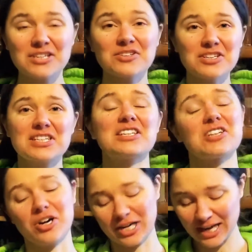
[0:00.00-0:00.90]
So let's get
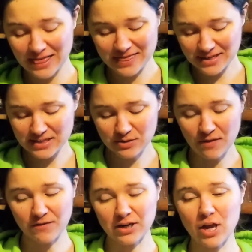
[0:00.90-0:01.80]
started. In this
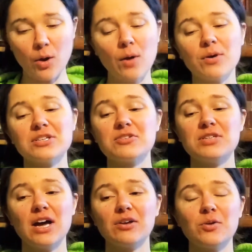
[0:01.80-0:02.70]
video, I want to
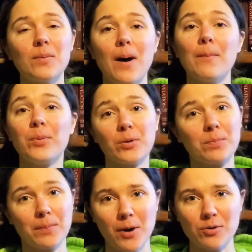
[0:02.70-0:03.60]
tell you about
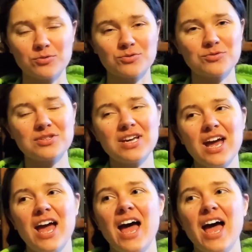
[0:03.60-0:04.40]
book proposals.